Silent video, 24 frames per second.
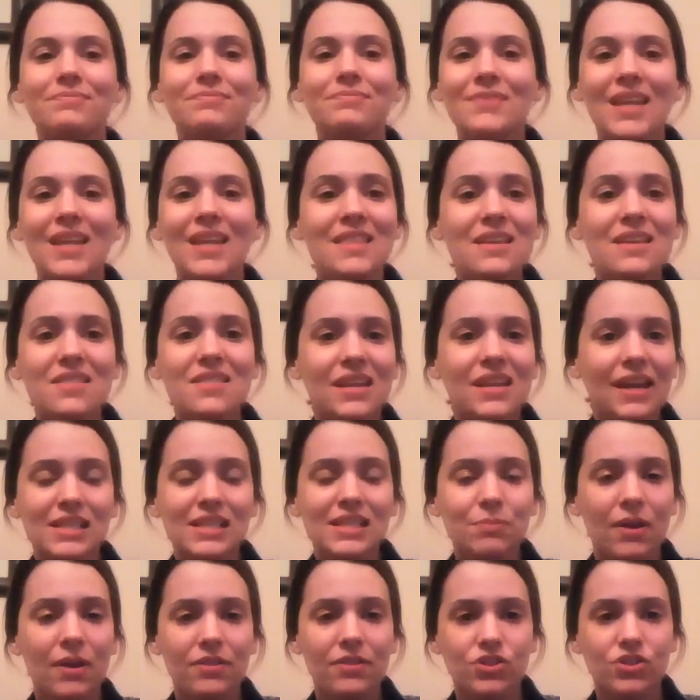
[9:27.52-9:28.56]
And then the next
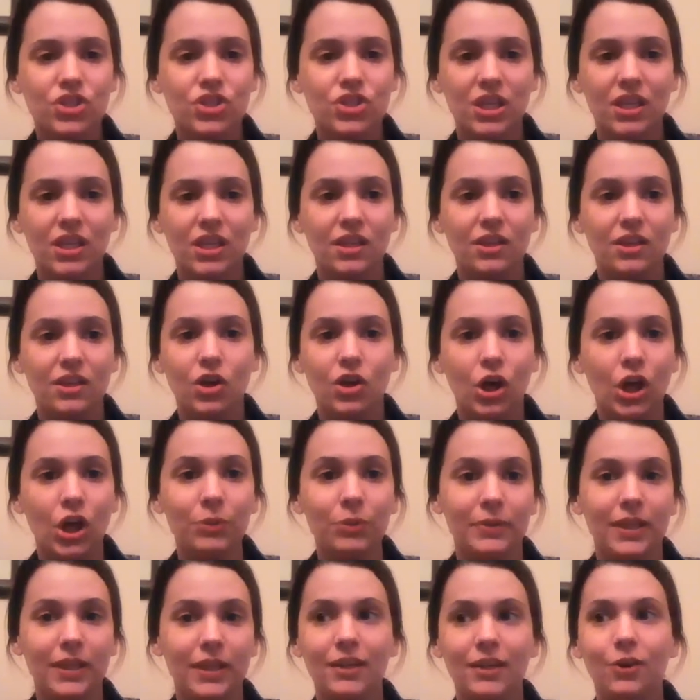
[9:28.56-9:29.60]
month she called
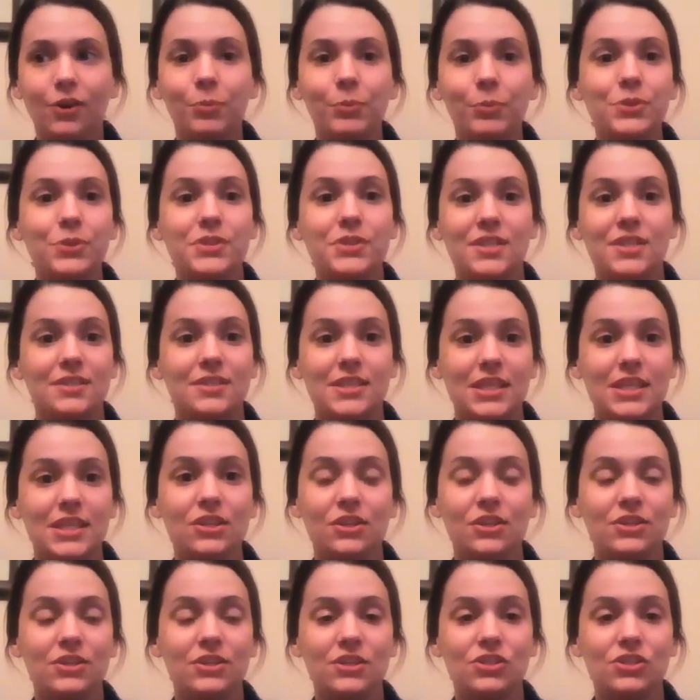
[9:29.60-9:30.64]
me almost in
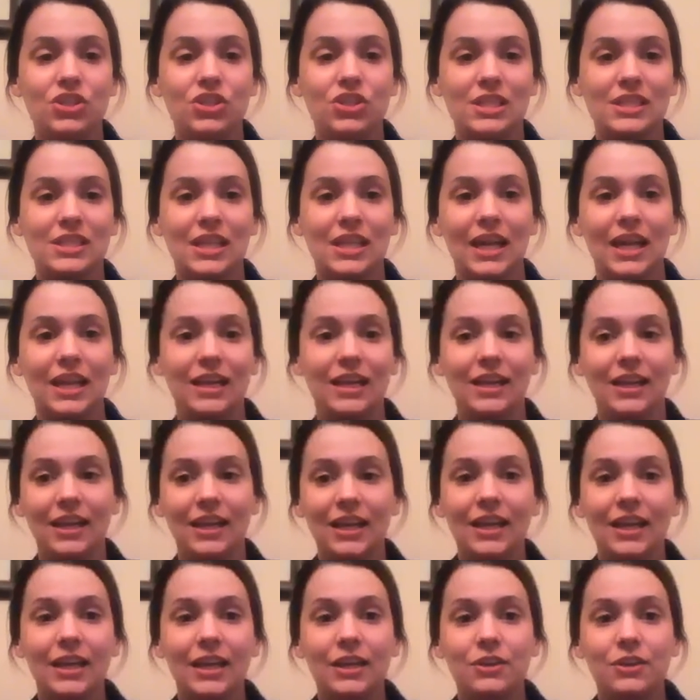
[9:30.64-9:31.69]
tears, and she's like,
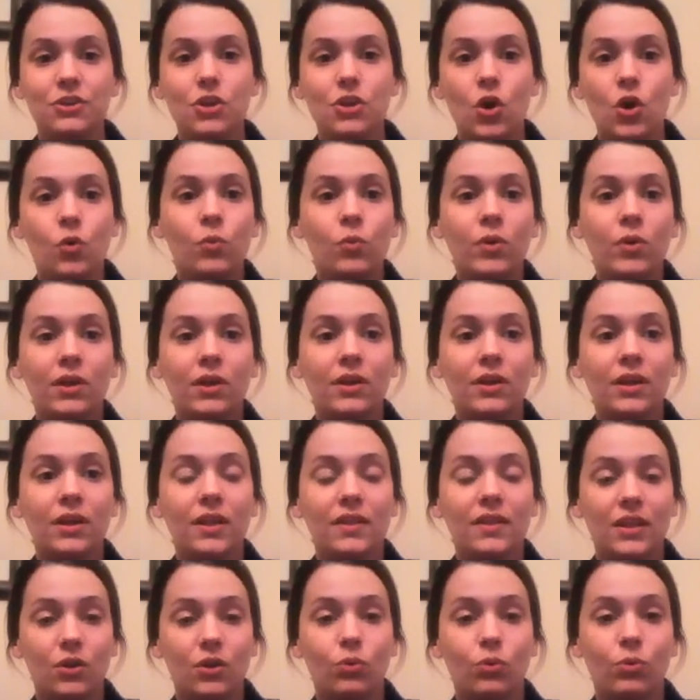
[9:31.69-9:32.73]
no
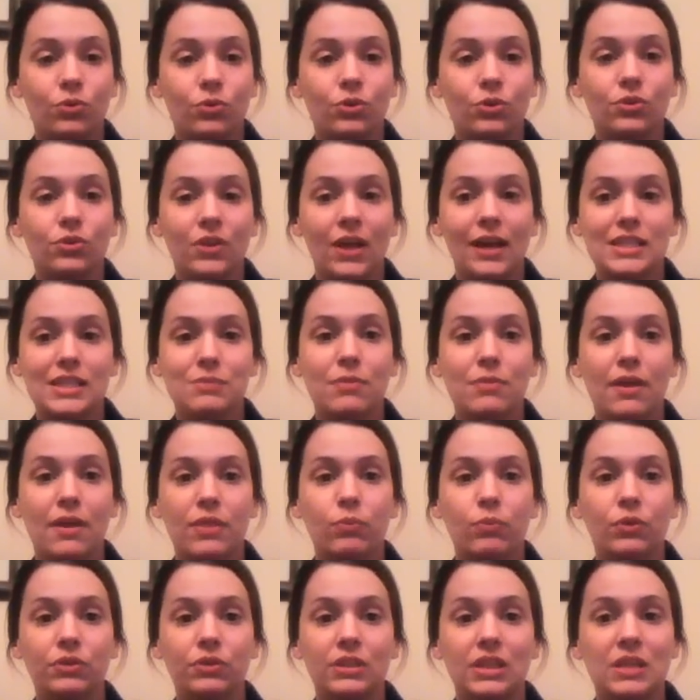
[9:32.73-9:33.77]
one that ordered last month
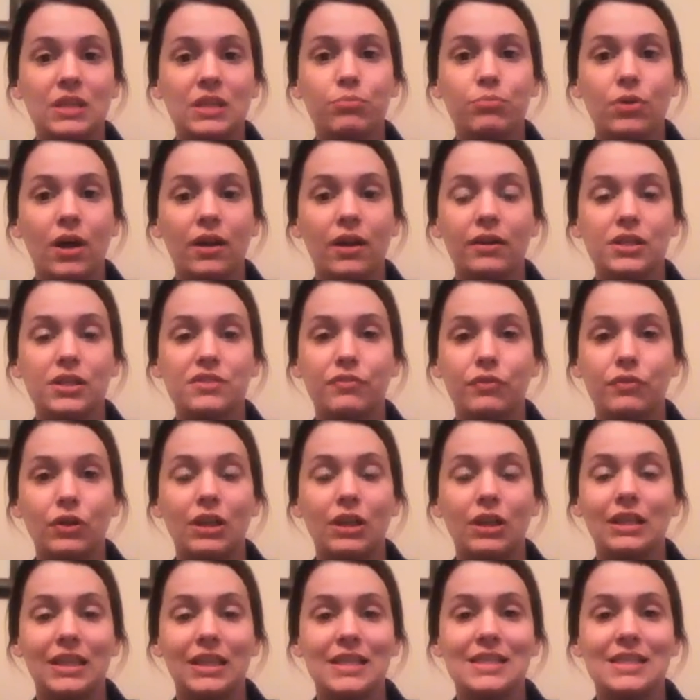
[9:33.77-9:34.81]
will need products for
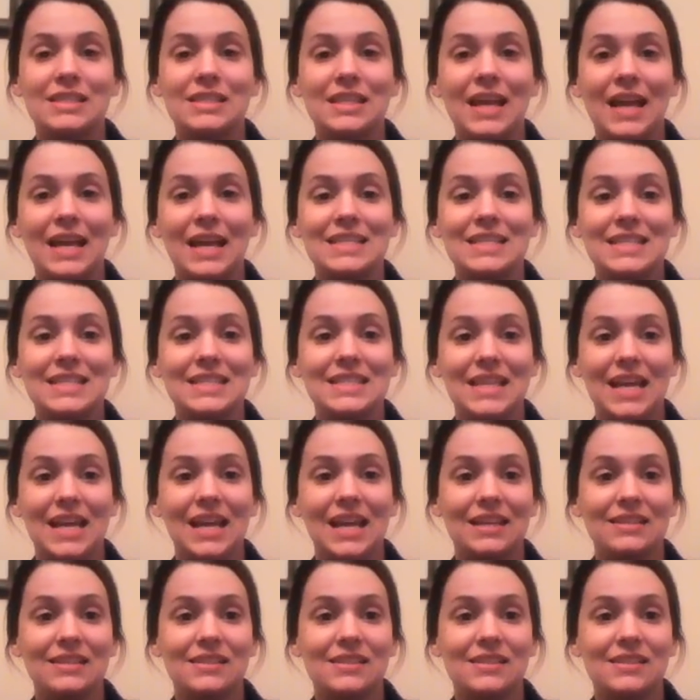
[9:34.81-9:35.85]
at least 90
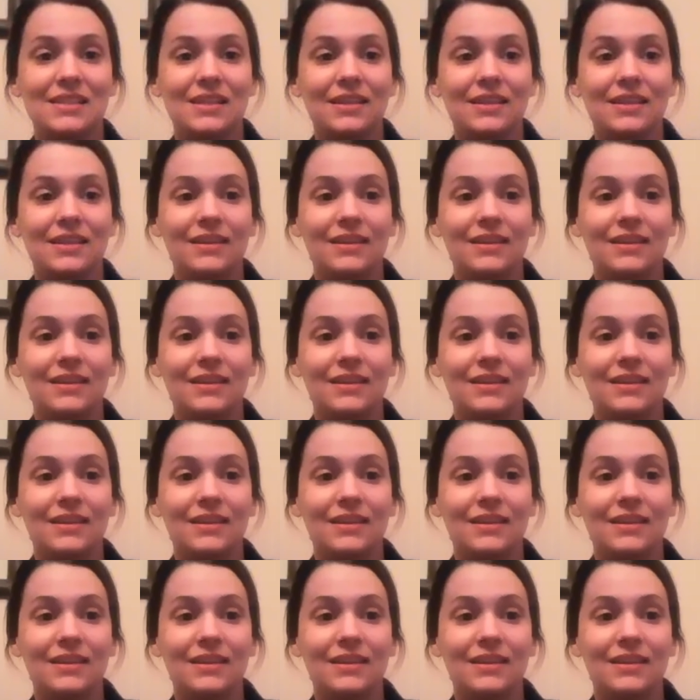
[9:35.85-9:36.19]
days.